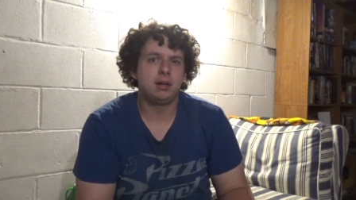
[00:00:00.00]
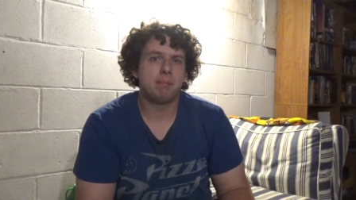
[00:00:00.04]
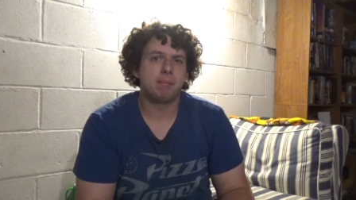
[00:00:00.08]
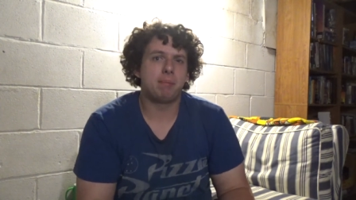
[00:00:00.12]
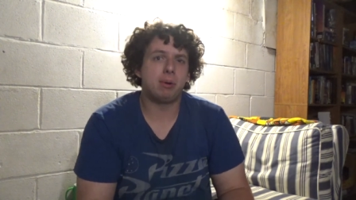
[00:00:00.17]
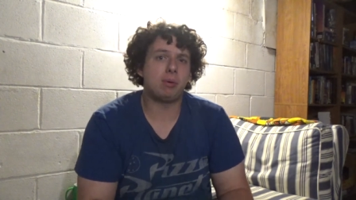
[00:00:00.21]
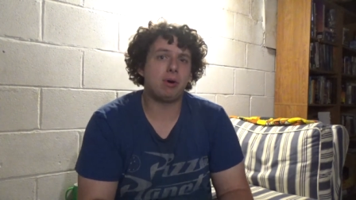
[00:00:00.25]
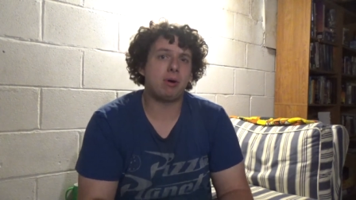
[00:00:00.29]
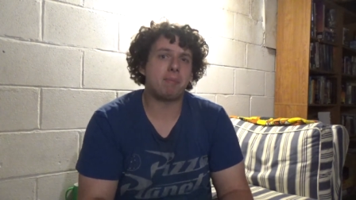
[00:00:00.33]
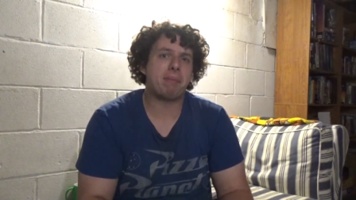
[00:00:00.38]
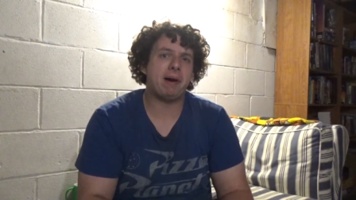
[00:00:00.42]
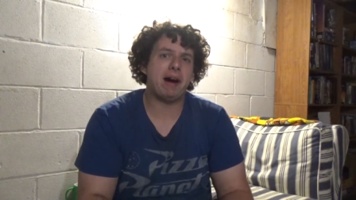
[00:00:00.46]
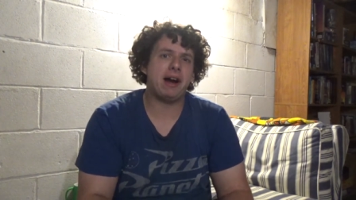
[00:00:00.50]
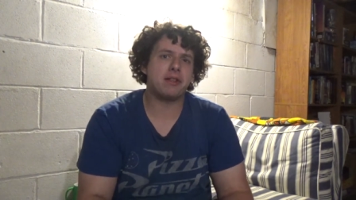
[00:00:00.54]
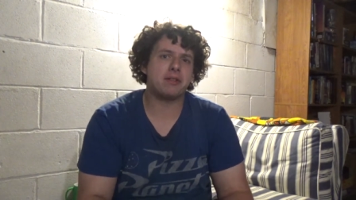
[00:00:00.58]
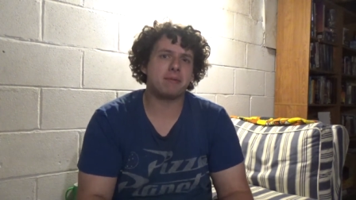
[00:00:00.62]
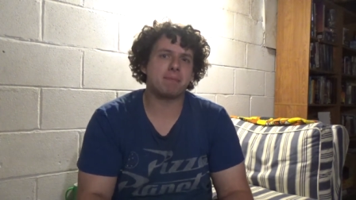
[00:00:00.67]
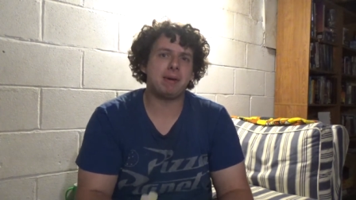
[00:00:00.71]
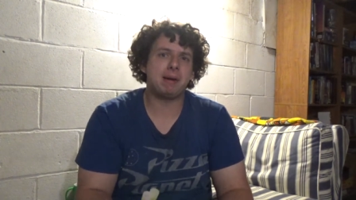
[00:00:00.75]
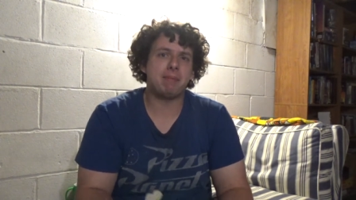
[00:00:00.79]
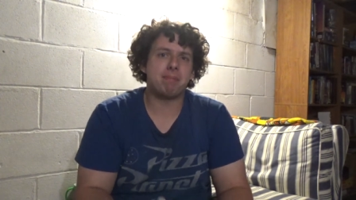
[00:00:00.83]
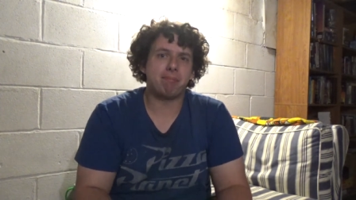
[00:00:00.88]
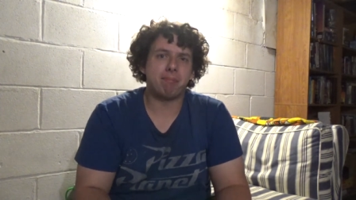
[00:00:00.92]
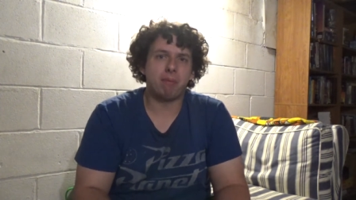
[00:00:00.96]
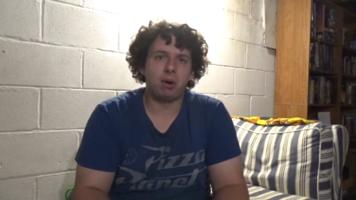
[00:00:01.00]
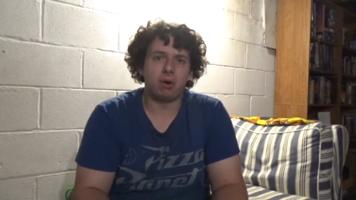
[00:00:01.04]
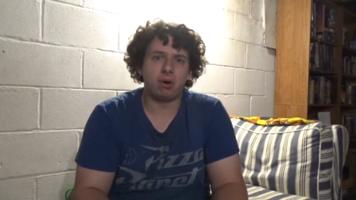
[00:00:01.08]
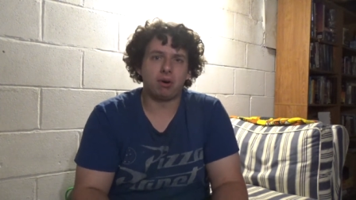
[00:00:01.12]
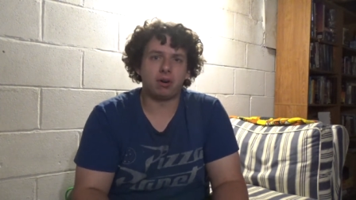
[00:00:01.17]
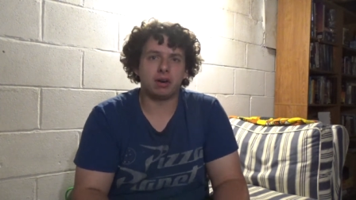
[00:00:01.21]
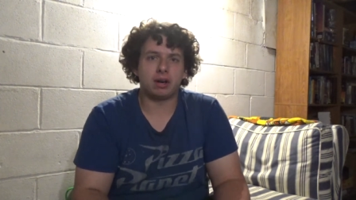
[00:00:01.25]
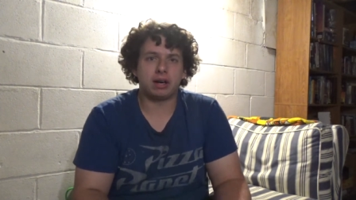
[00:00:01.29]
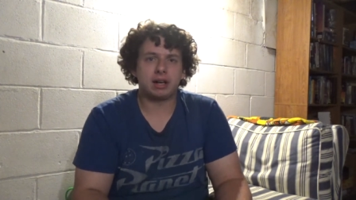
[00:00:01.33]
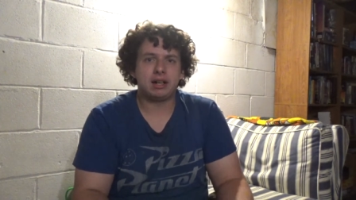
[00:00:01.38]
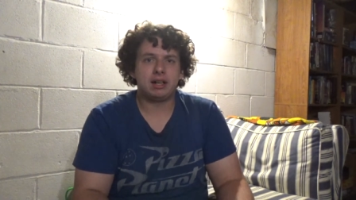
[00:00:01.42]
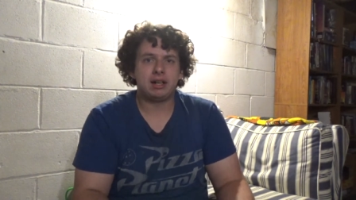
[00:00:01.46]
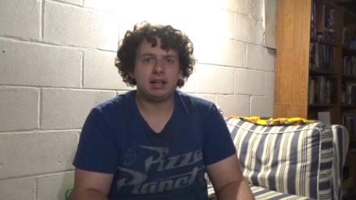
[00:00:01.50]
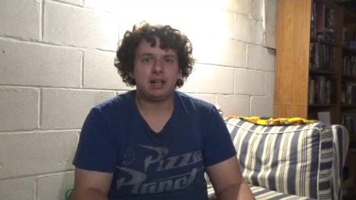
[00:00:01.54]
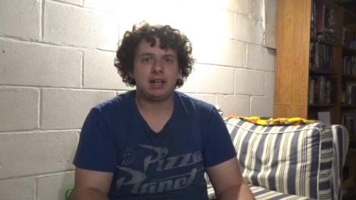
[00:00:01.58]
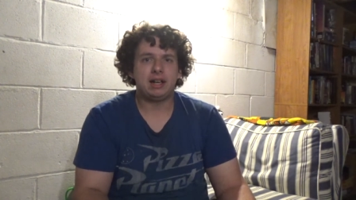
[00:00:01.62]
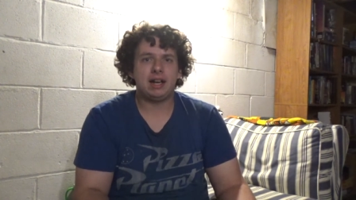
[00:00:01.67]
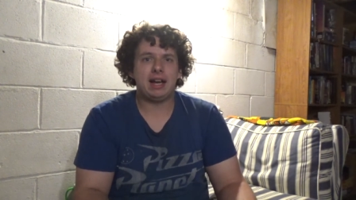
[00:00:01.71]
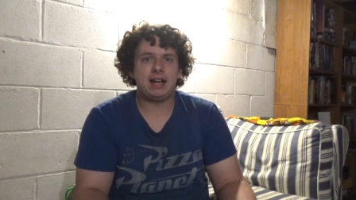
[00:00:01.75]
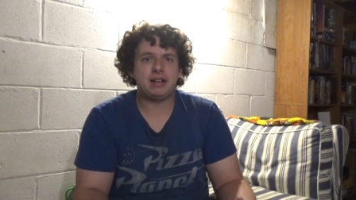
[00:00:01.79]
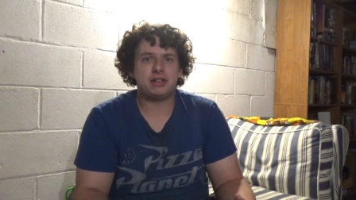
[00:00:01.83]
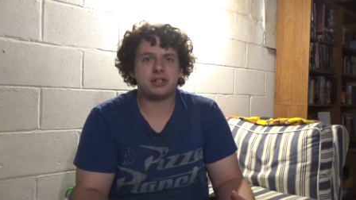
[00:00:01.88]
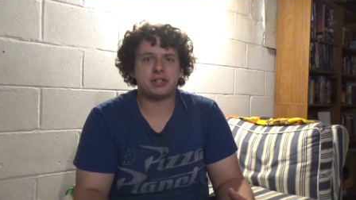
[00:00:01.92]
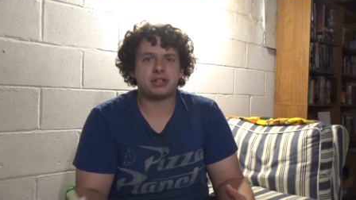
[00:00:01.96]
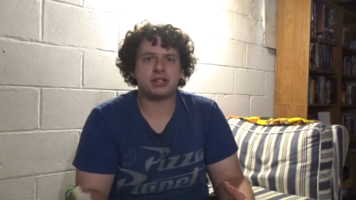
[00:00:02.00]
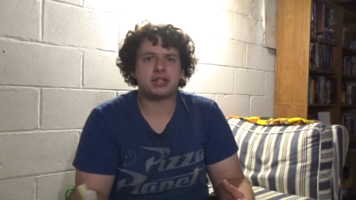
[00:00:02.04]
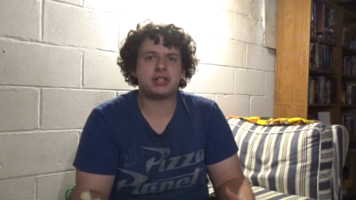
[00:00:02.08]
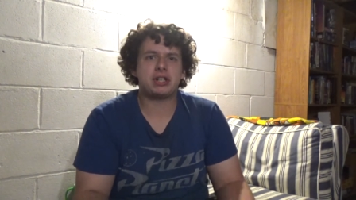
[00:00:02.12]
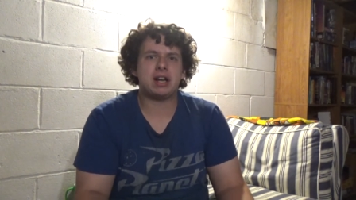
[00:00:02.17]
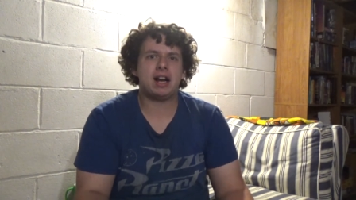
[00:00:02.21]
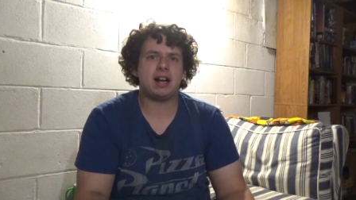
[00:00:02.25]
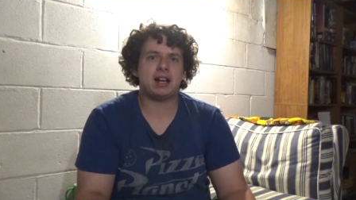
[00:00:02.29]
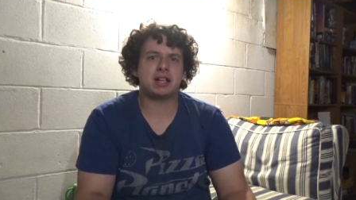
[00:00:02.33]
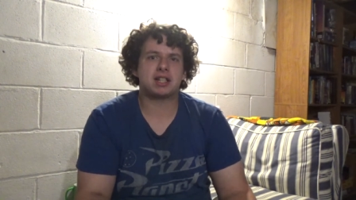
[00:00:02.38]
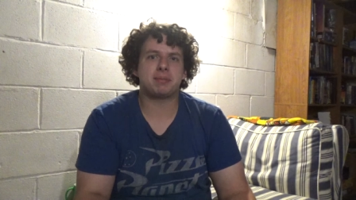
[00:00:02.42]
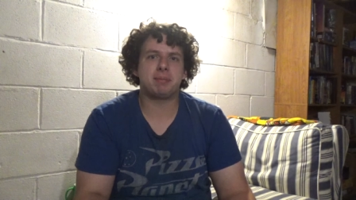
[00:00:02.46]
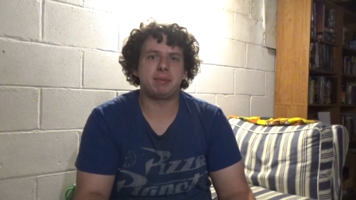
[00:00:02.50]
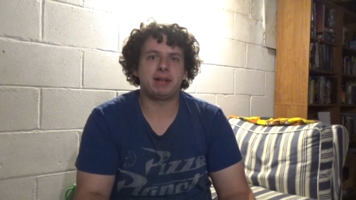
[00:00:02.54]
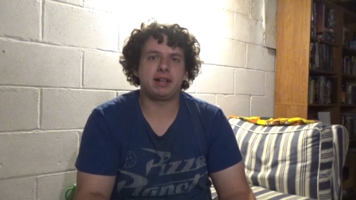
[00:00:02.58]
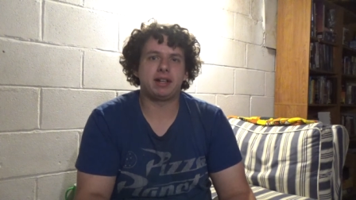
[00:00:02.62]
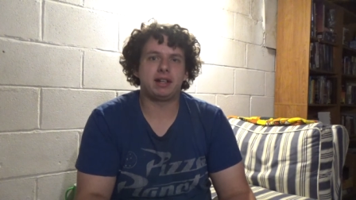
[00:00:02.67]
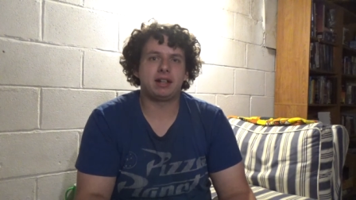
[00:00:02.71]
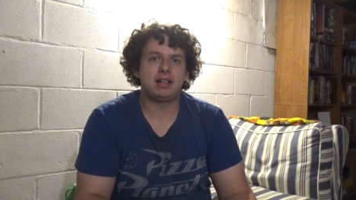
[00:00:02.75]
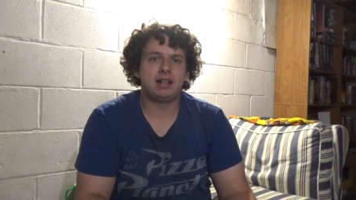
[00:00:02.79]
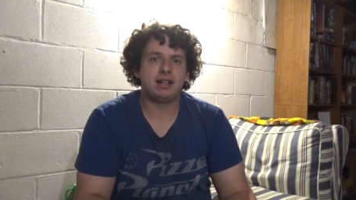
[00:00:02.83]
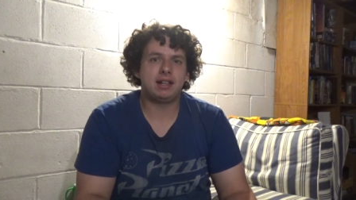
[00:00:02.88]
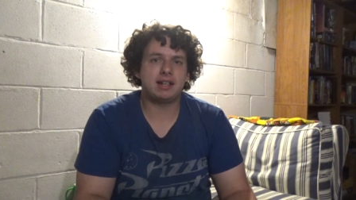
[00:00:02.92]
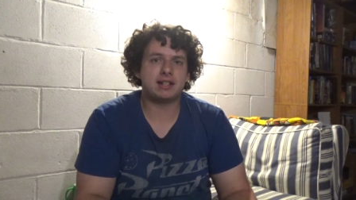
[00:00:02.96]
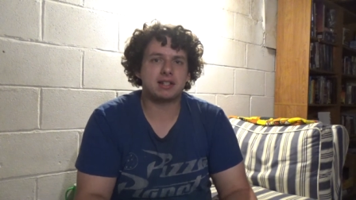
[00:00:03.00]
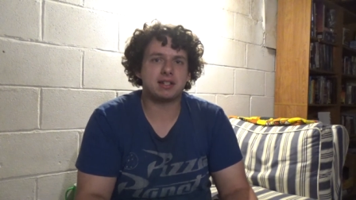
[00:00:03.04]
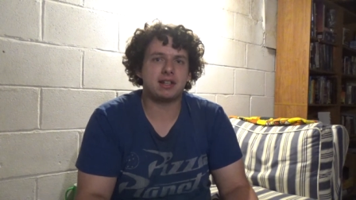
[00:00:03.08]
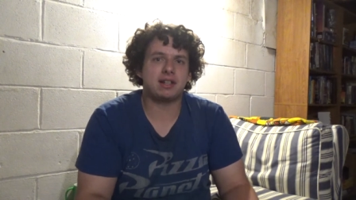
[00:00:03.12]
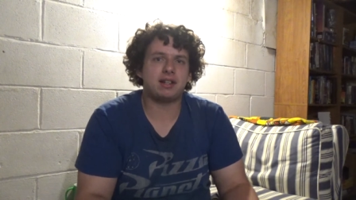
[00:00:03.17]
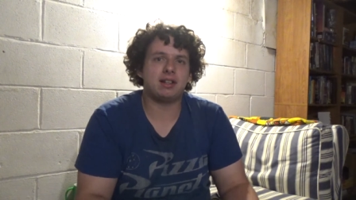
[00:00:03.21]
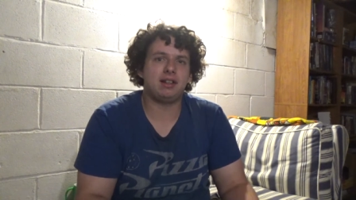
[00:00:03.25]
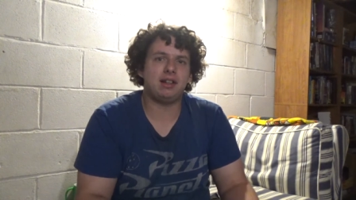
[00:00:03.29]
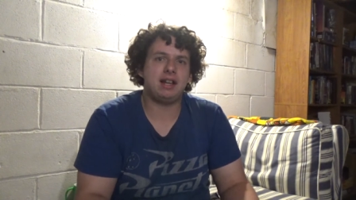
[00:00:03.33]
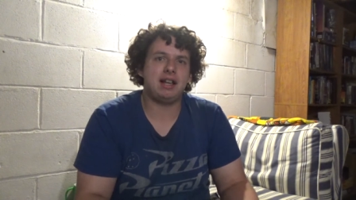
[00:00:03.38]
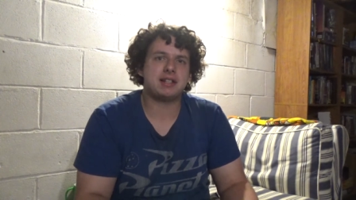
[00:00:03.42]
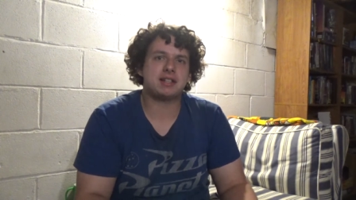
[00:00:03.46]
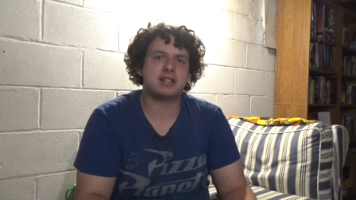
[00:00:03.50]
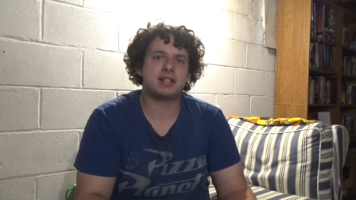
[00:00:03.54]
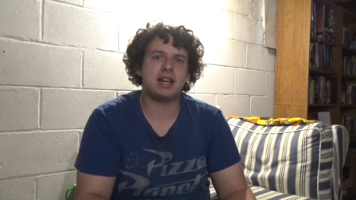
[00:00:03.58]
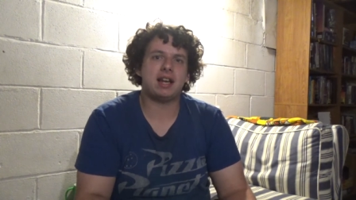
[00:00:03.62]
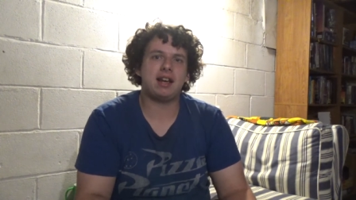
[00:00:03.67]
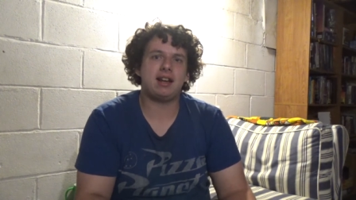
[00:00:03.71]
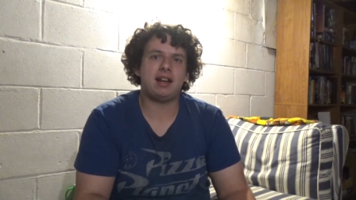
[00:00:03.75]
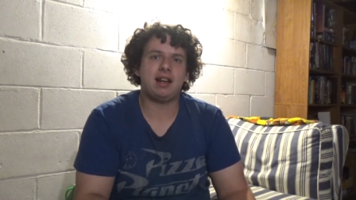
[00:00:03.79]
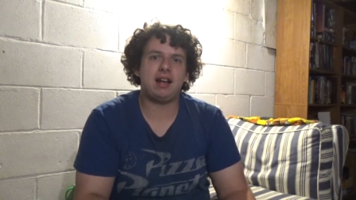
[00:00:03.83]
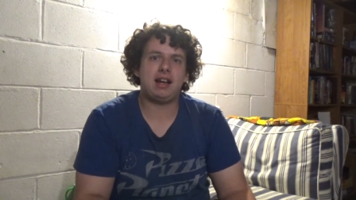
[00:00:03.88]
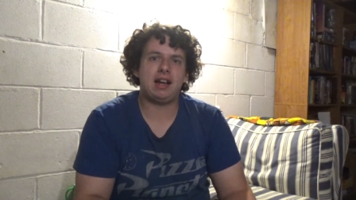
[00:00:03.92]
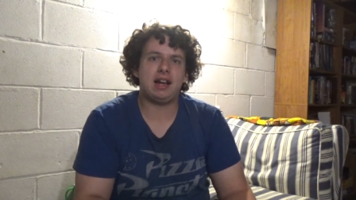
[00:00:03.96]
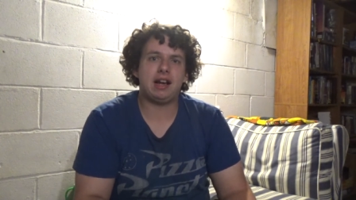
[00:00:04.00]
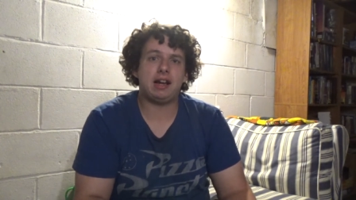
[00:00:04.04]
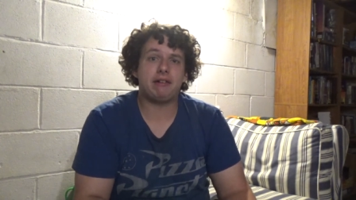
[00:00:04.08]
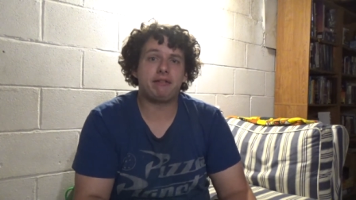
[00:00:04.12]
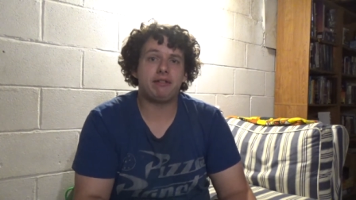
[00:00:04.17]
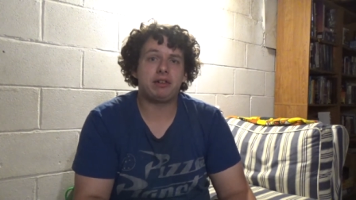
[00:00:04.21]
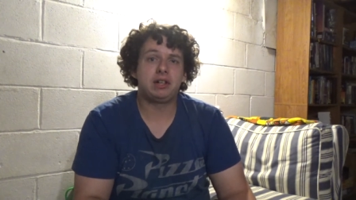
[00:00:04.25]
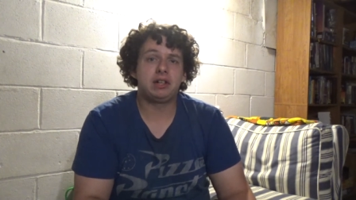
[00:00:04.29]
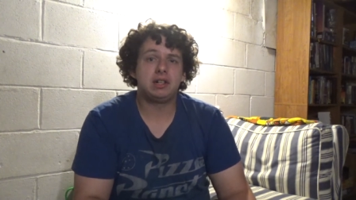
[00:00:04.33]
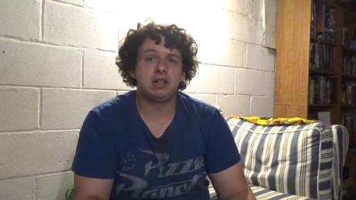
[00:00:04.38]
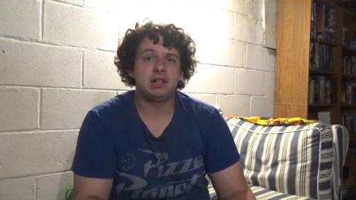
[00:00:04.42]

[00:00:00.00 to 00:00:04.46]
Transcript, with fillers: But what bothered me more and just shocked me is that in the last day and a half,